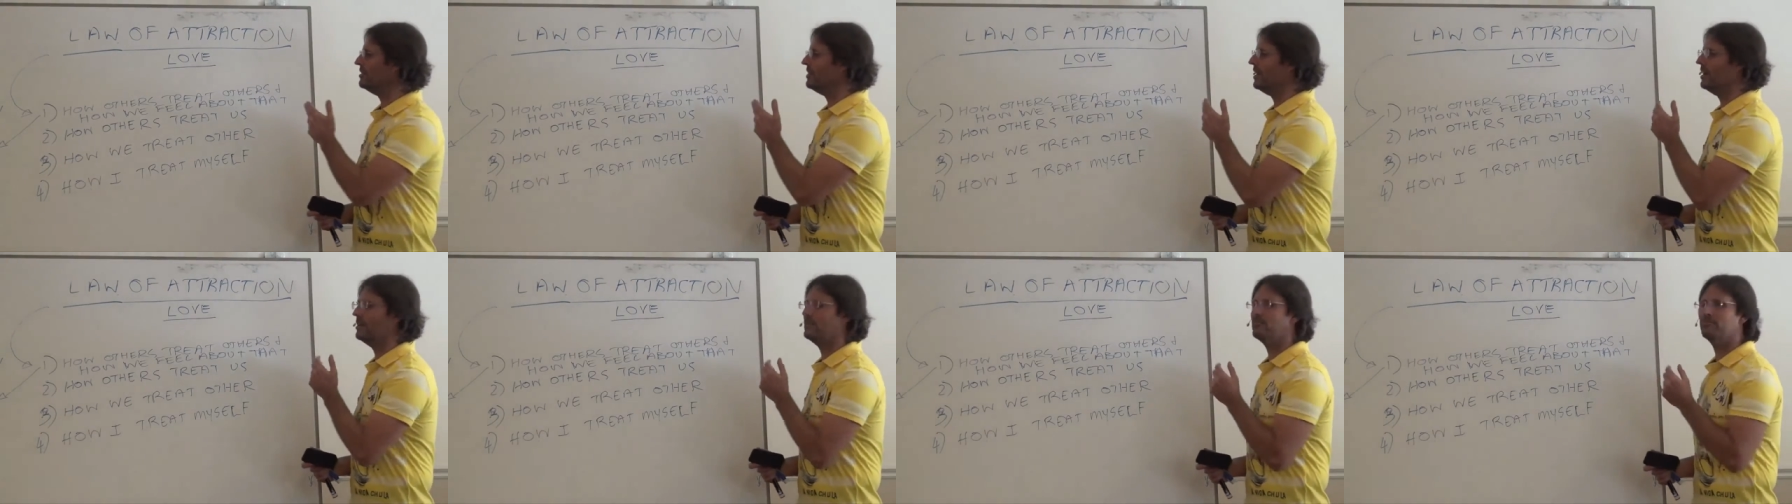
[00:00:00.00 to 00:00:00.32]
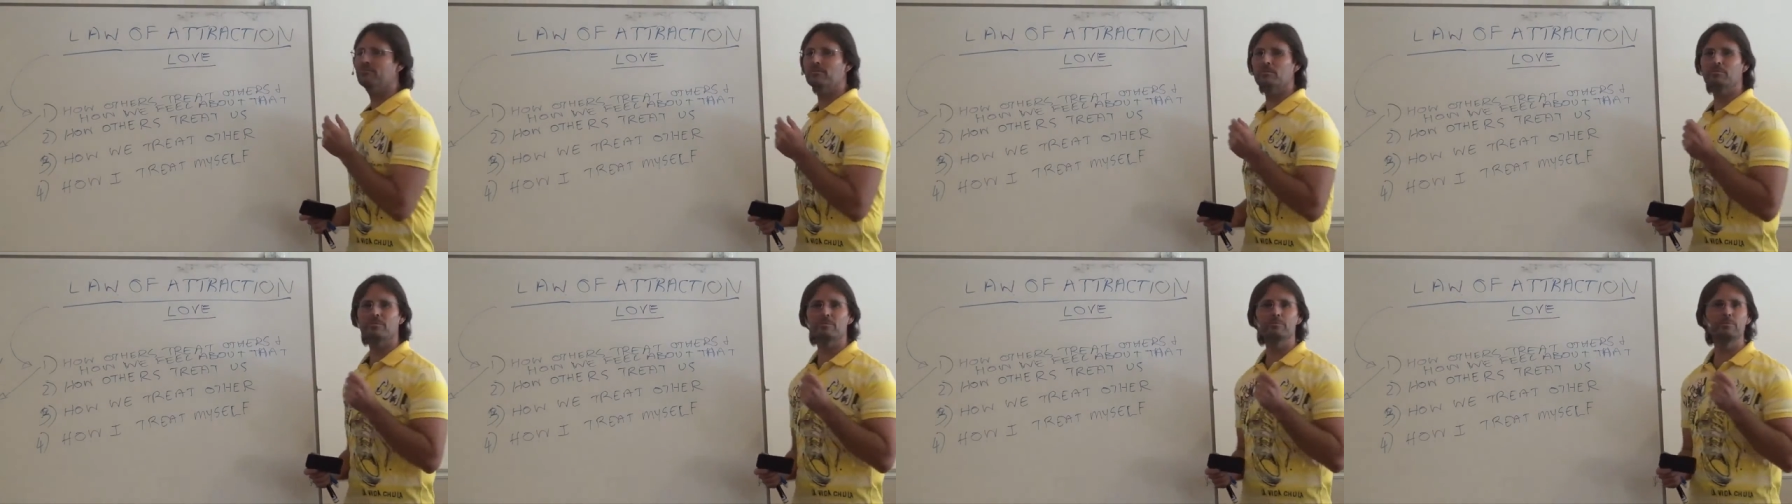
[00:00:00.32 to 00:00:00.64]

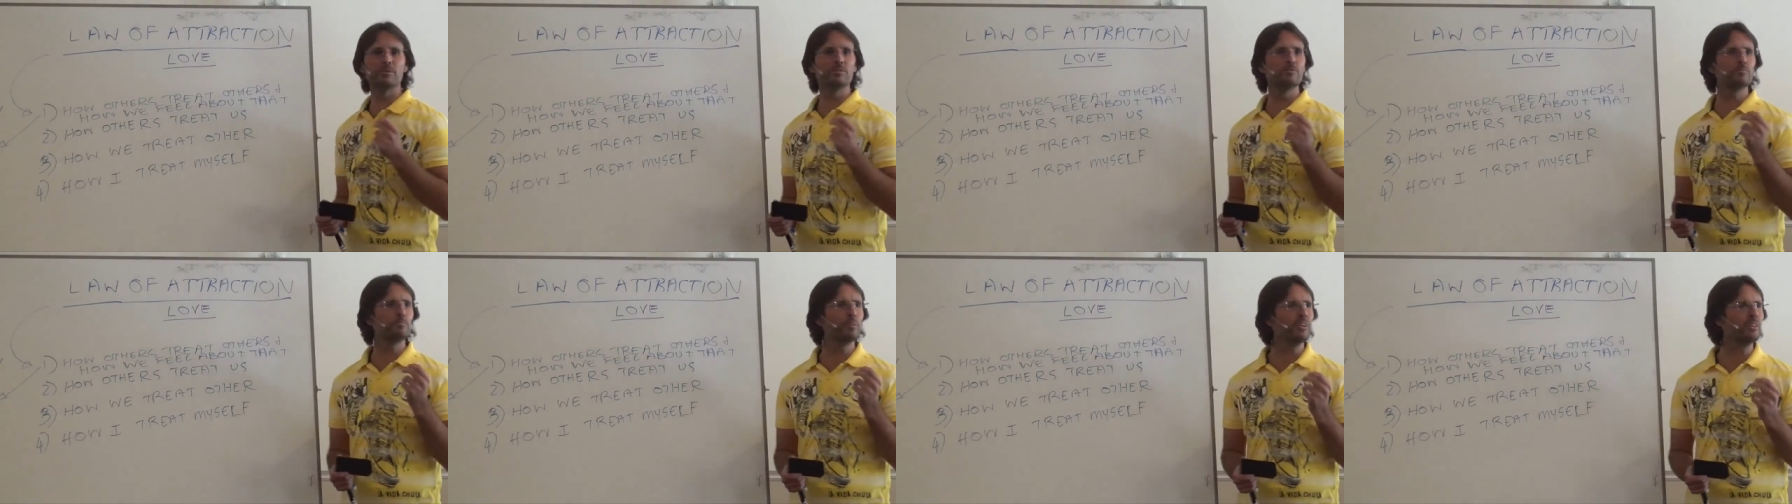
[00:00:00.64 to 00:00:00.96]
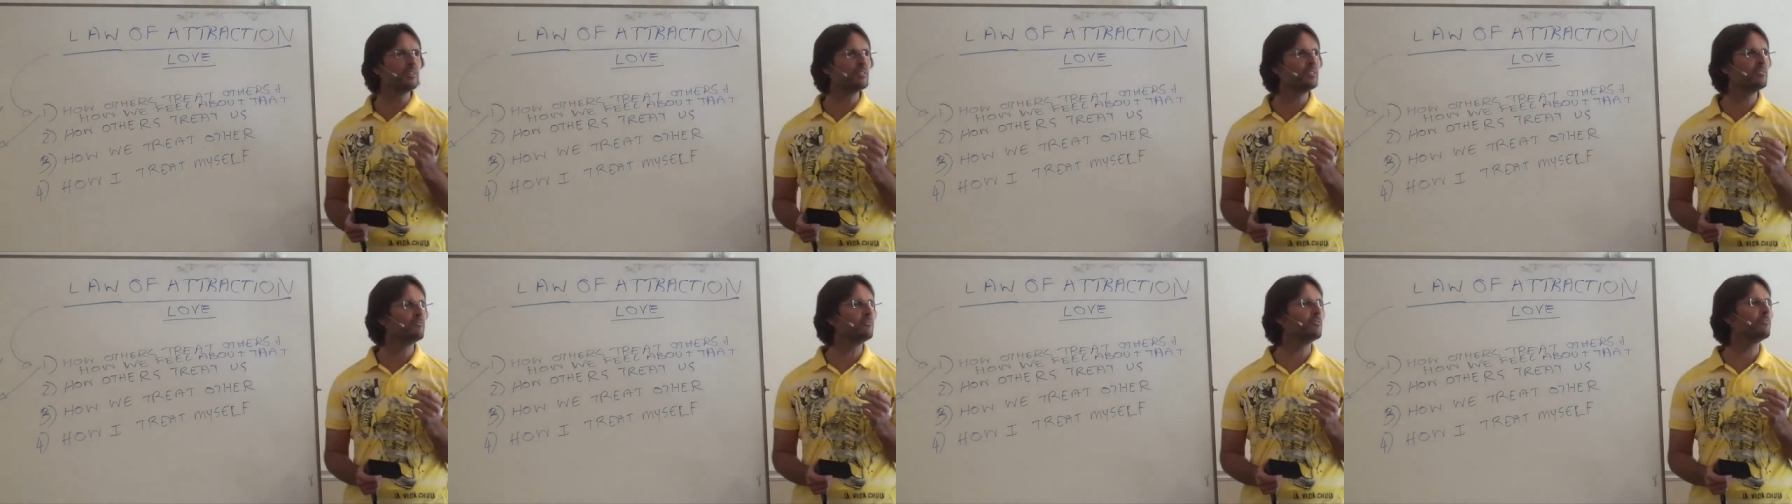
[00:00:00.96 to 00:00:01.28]
that from a
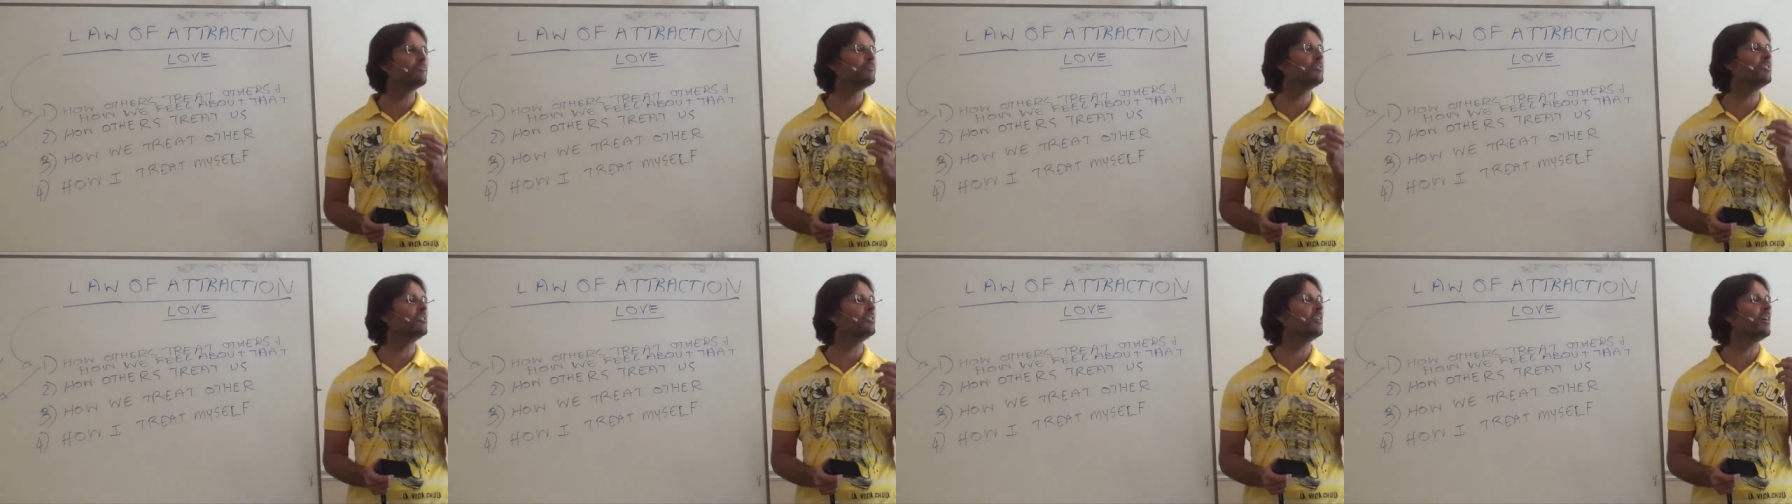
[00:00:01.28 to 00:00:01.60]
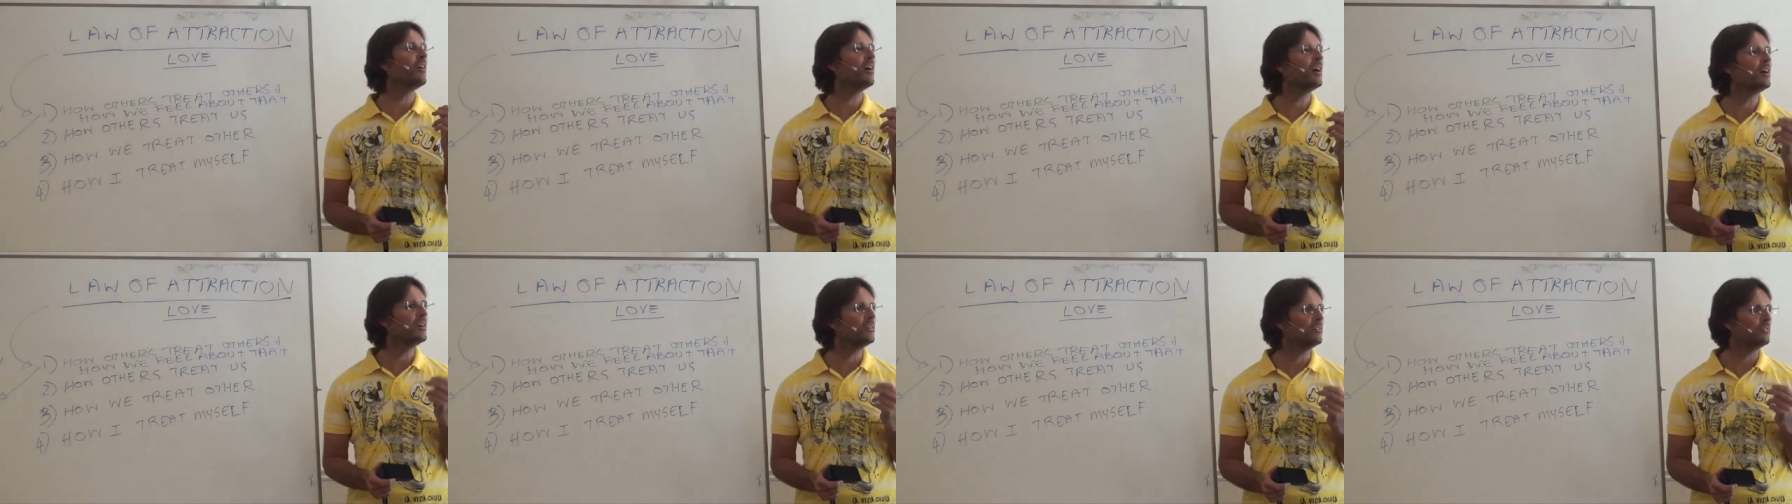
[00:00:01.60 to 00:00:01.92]
perspective of
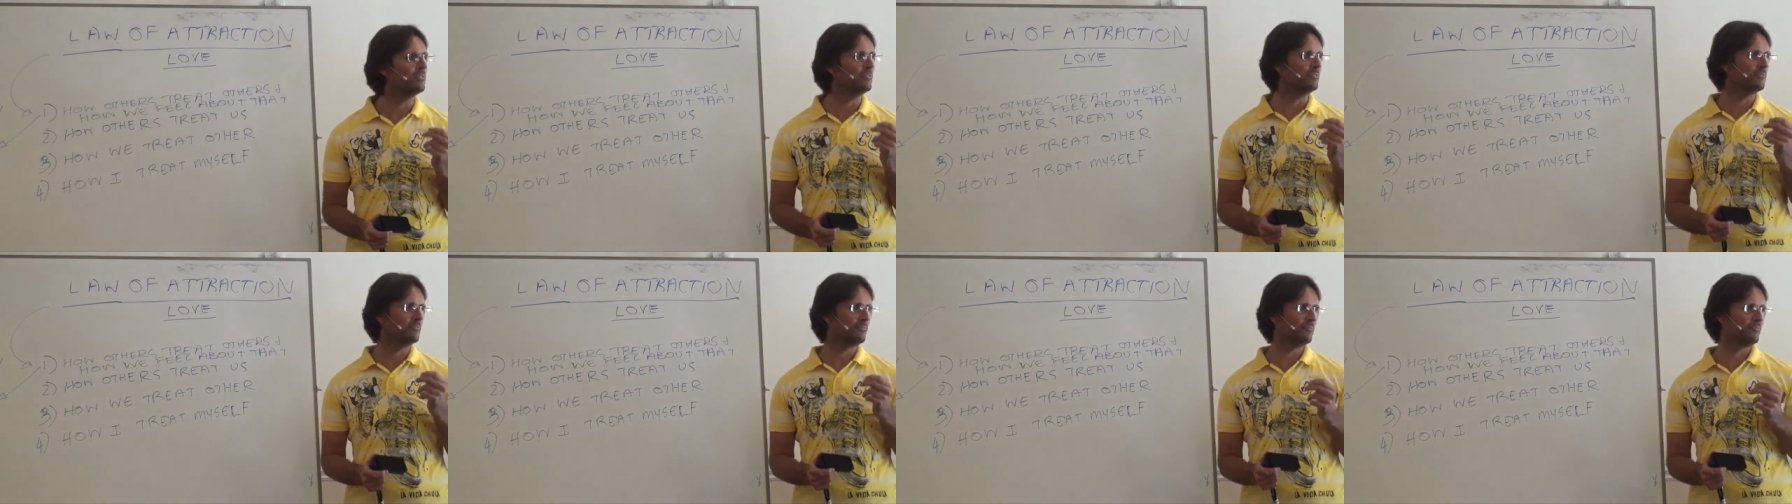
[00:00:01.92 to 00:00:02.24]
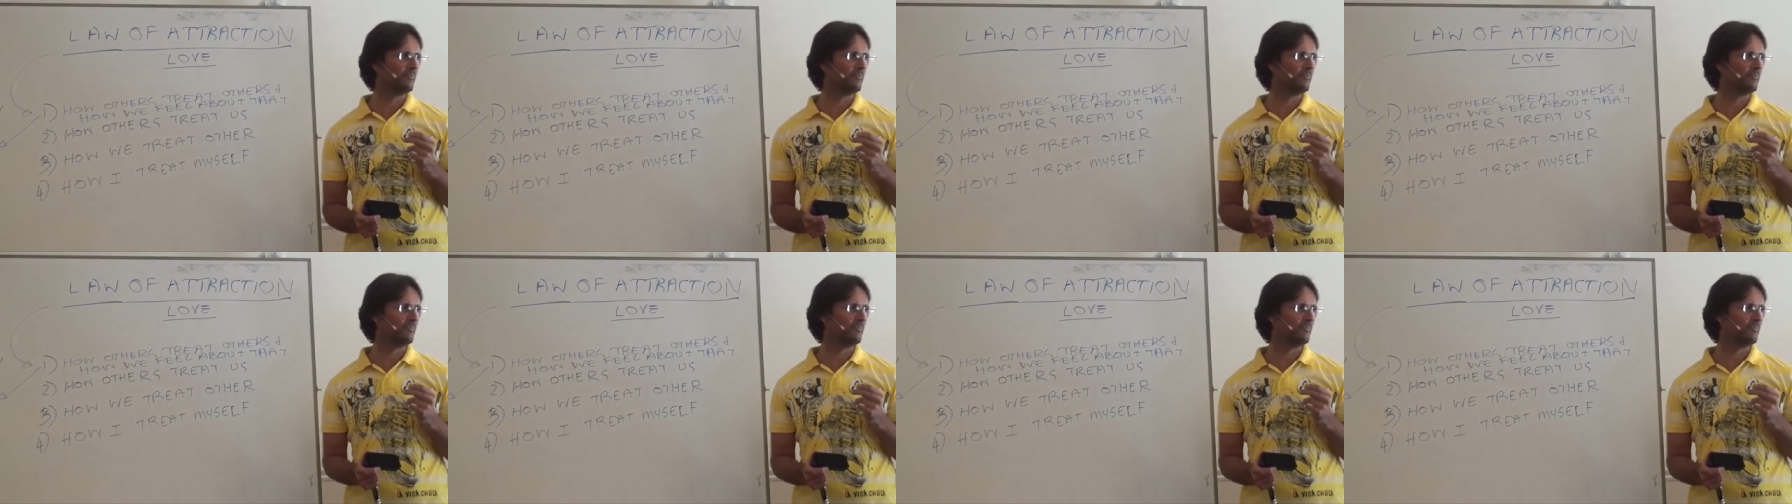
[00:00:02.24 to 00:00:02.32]
denial.